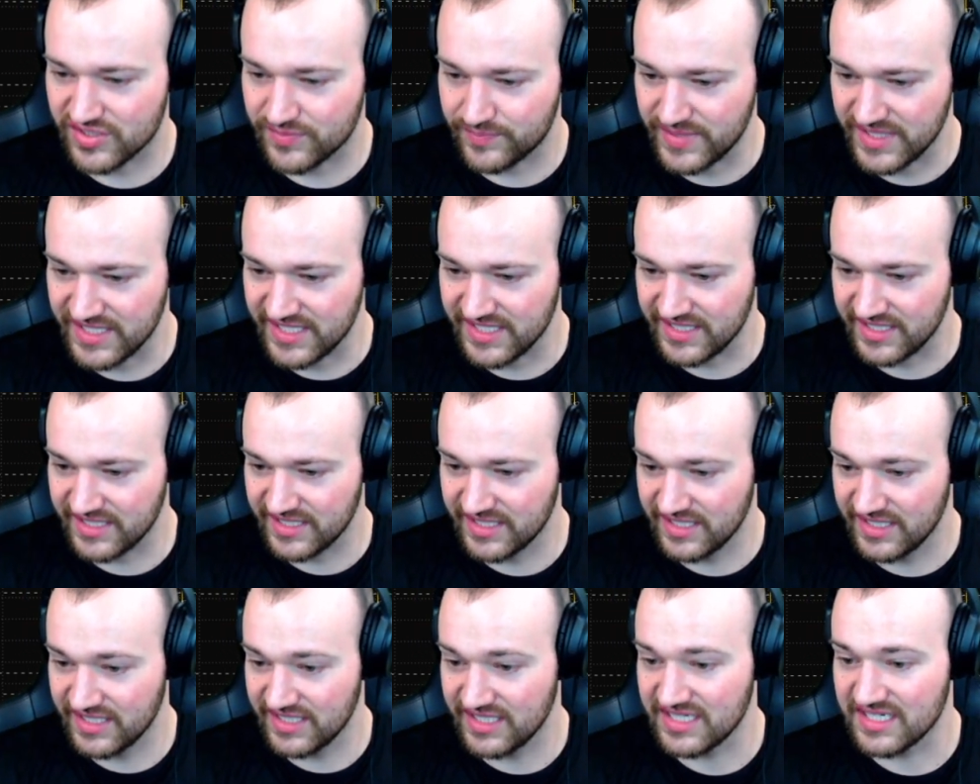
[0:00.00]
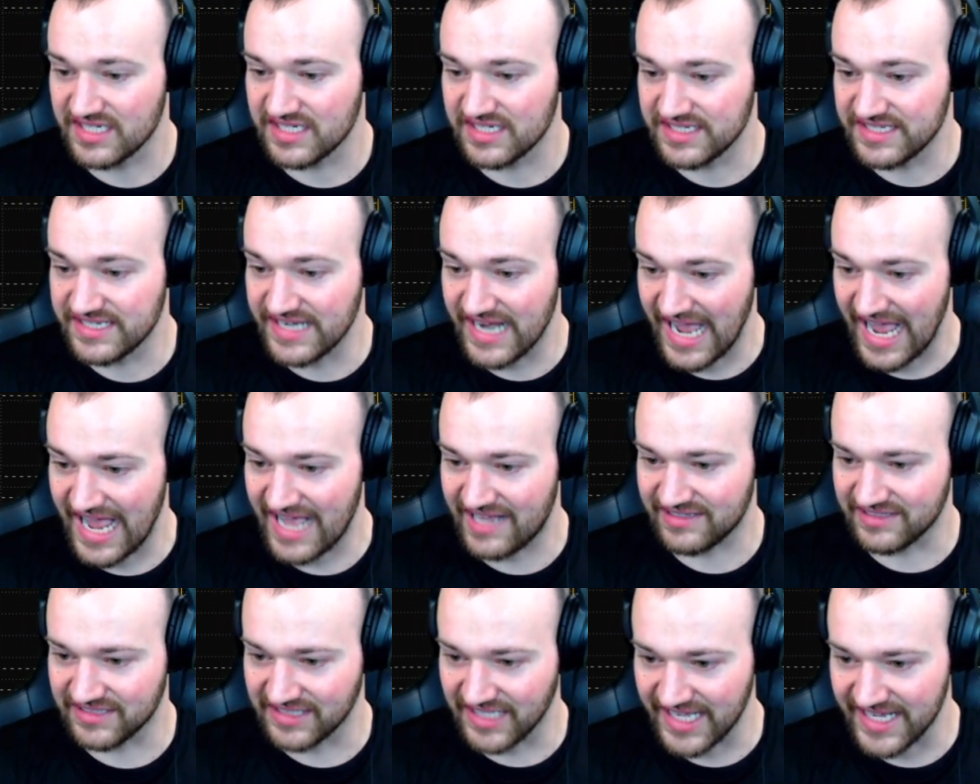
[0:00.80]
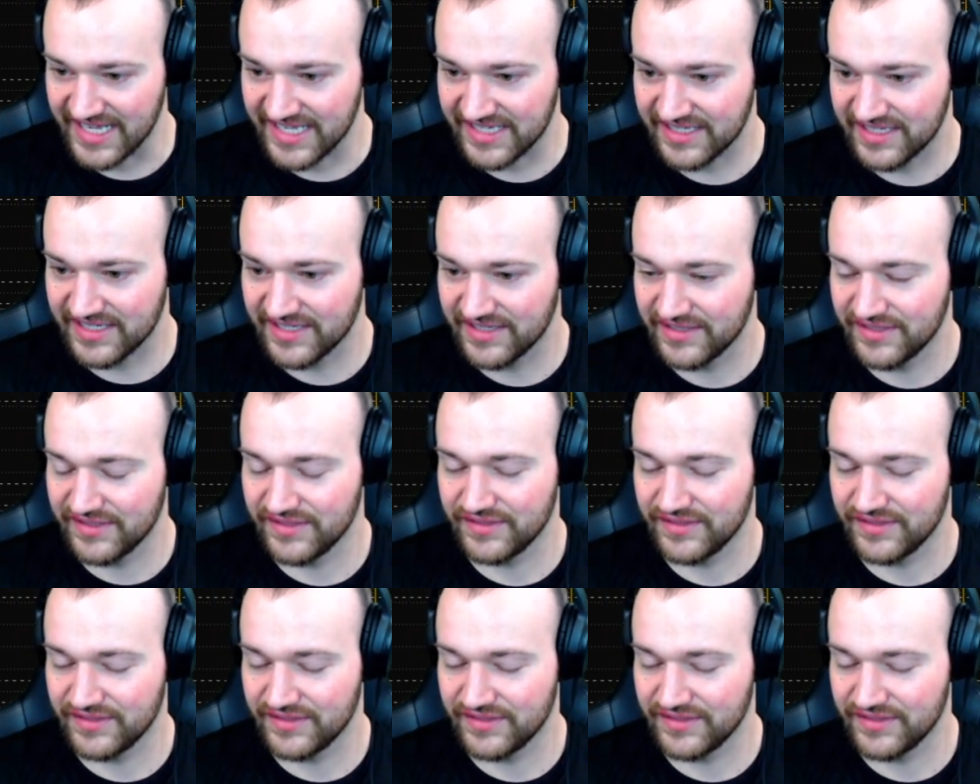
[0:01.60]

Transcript: be not like,